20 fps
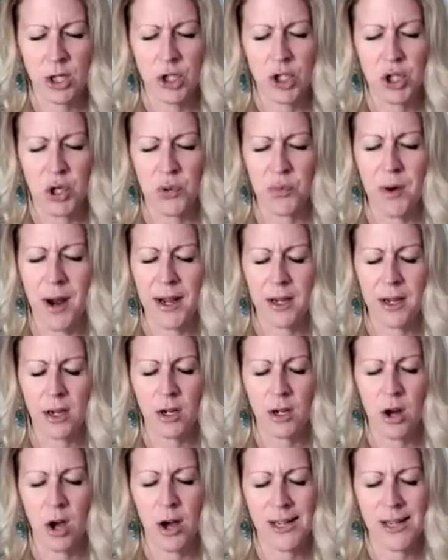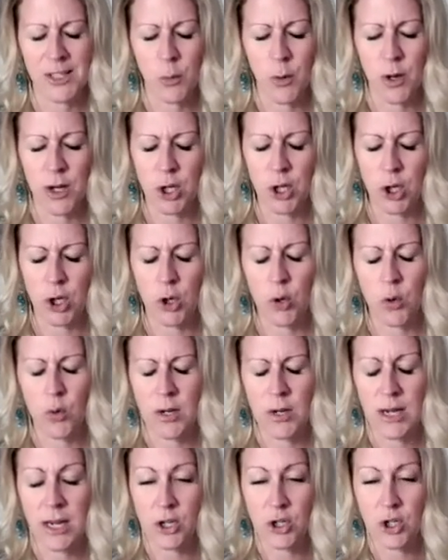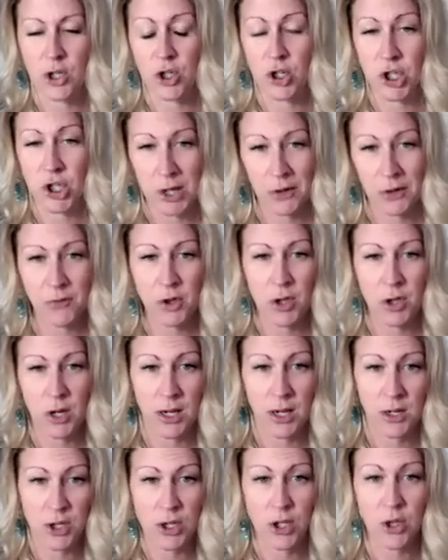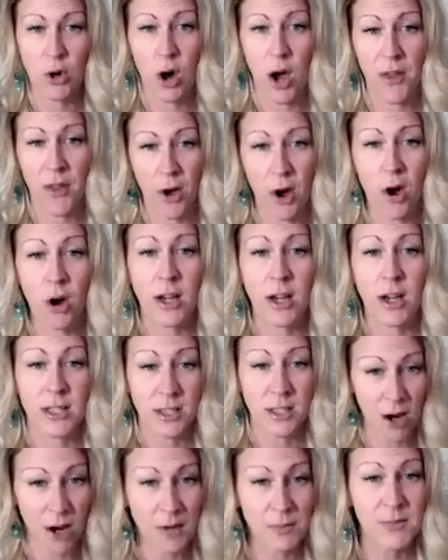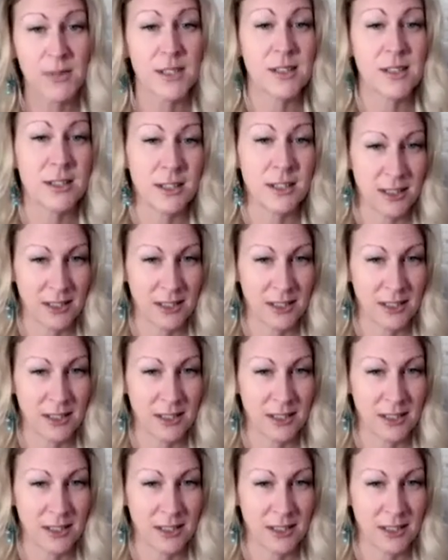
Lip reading: to recognize when you need to shift into your other archetypes.